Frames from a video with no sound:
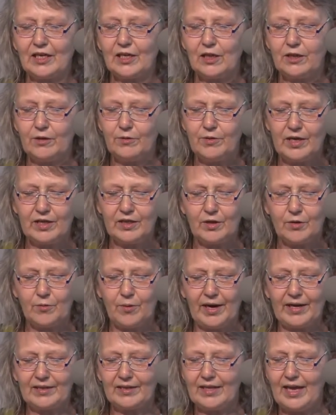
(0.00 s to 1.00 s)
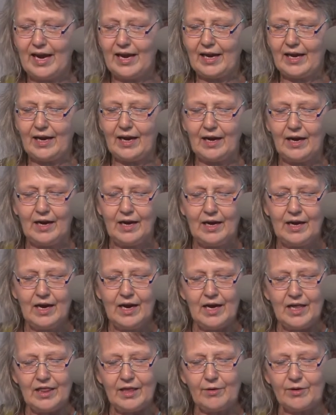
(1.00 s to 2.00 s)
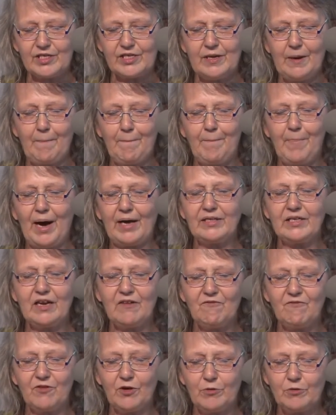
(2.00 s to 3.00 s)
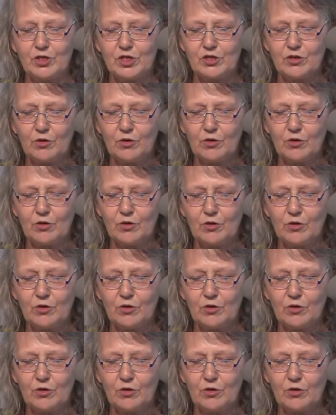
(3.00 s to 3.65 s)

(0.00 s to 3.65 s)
including the Great Lake. There is an abundant food source.